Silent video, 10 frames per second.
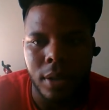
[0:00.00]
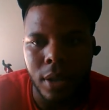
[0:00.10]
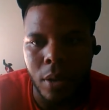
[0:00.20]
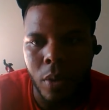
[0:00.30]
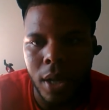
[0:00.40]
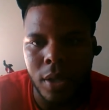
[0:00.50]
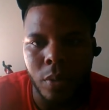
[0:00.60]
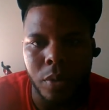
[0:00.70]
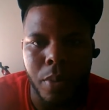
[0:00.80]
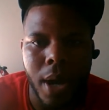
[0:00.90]
Deshaun
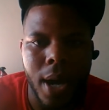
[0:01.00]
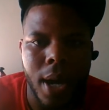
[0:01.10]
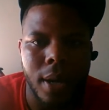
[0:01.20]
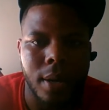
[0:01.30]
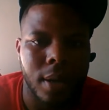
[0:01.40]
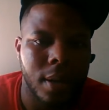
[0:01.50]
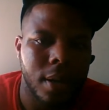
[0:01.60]
Watson was bad.